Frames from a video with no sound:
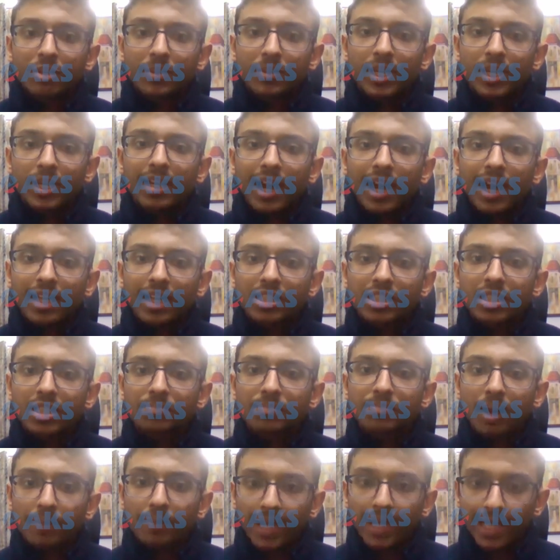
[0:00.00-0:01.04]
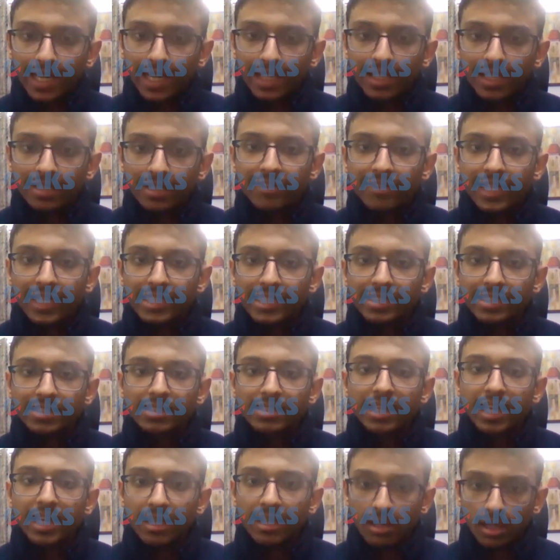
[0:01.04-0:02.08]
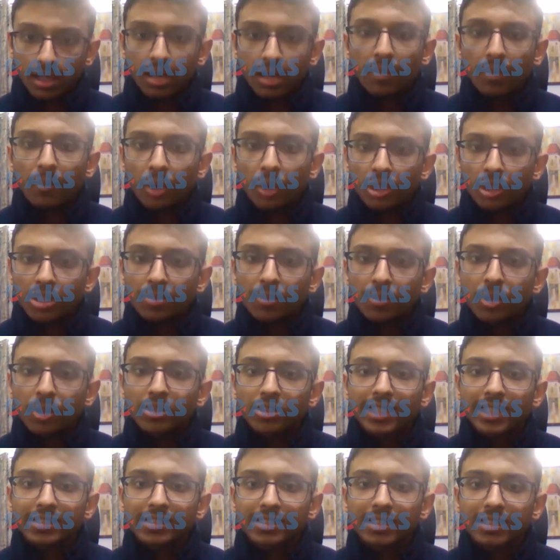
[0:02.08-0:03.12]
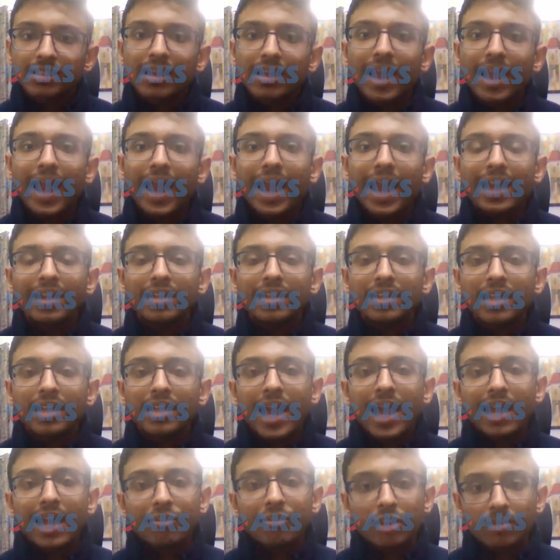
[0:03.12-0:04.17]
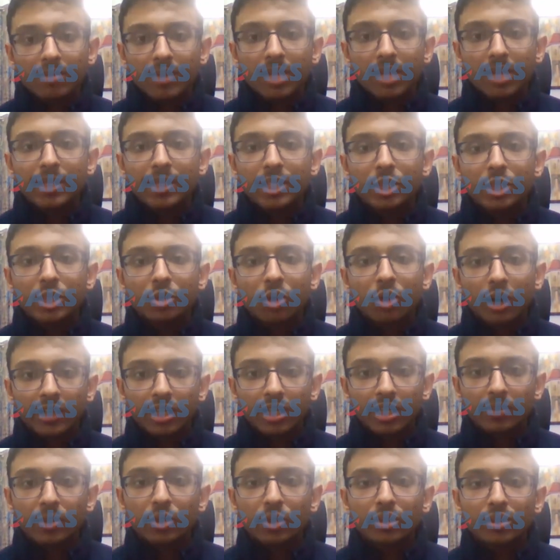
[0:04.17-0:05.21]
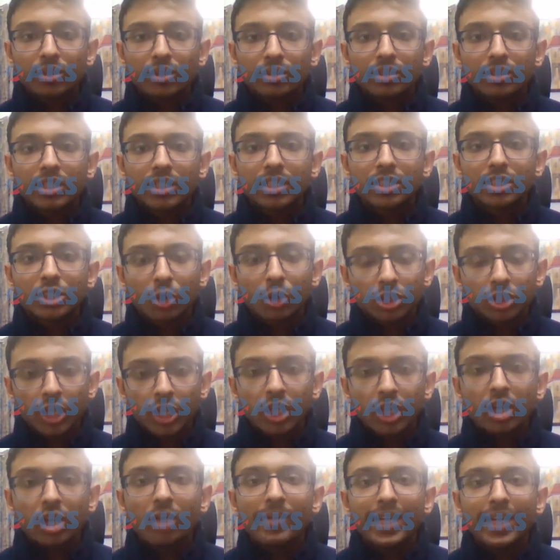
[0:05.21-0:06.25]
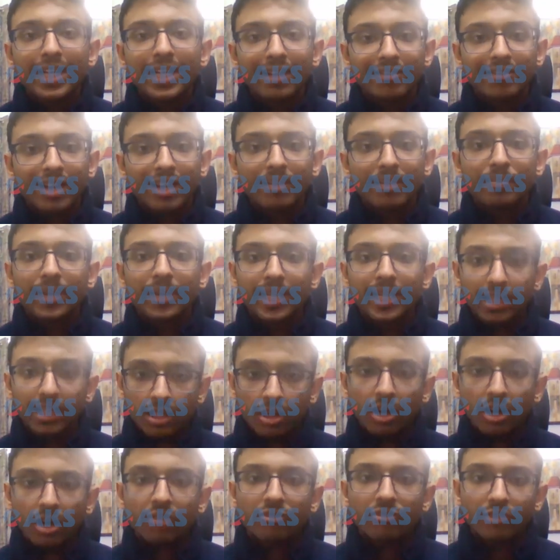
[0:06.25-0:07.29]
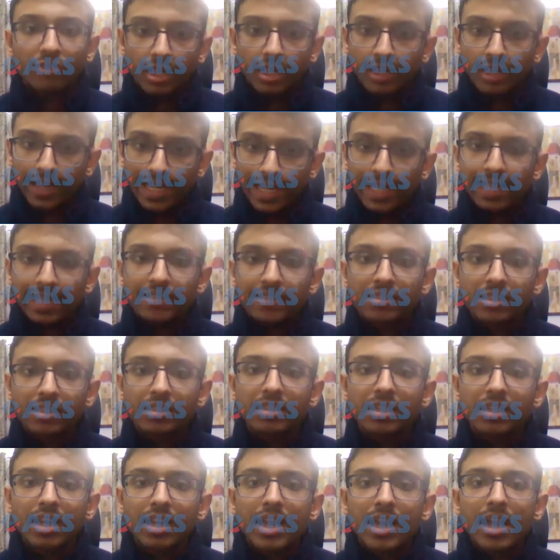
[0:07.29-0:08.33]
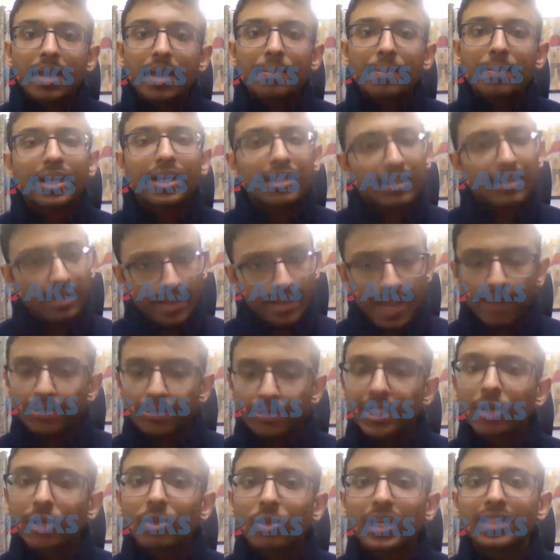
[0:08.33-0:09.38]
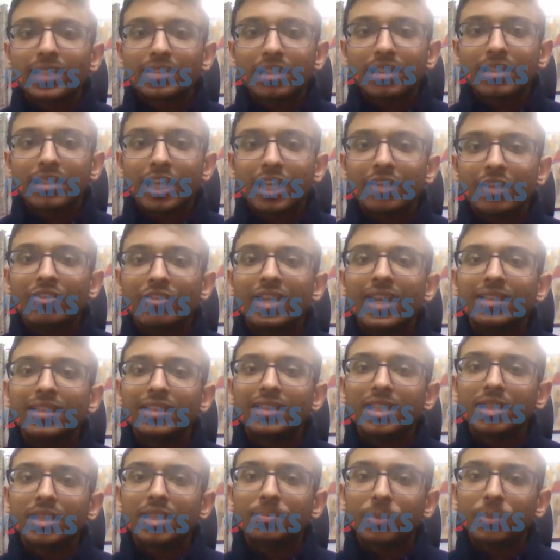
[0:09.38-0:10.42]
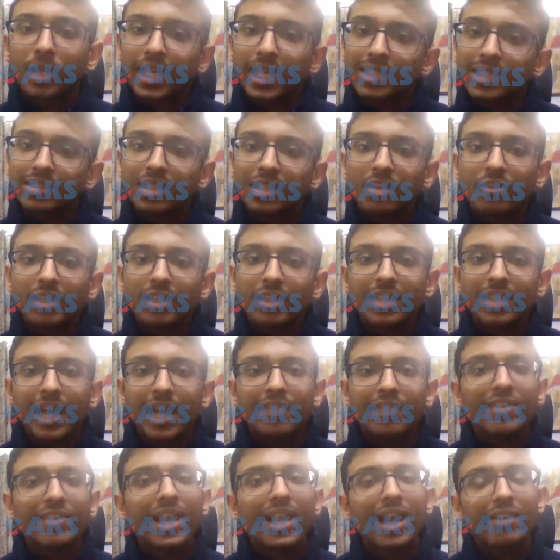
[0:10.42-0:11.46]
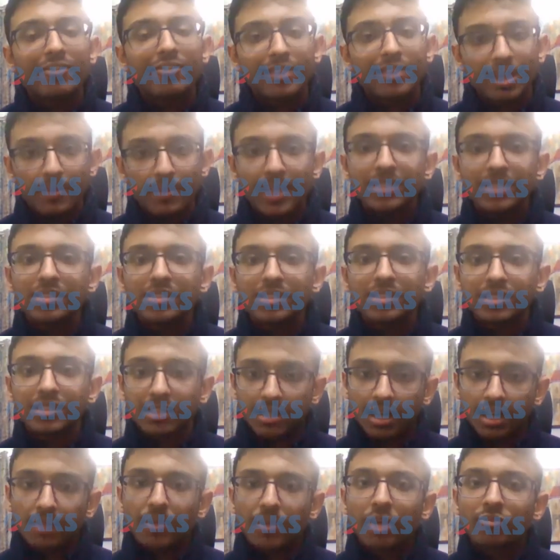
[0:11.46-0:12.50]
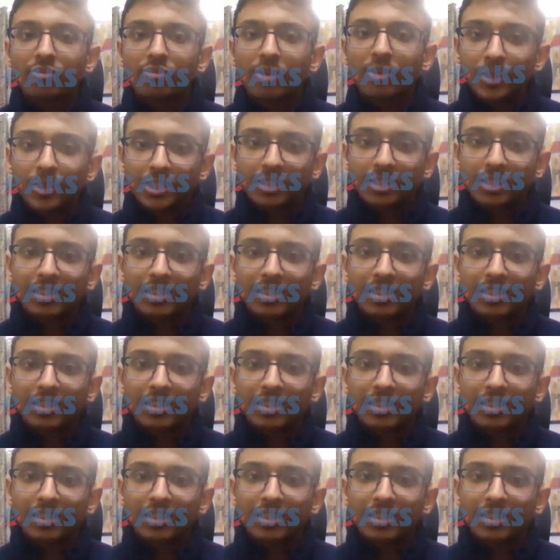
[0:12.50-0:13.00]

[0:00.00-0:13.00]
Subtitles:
there would be a larger public interface in most postings, sir, and I would be able to contribute to the socio-economic development of Indians, sir. But absolutely, sir, even in the police service, I will have immense number of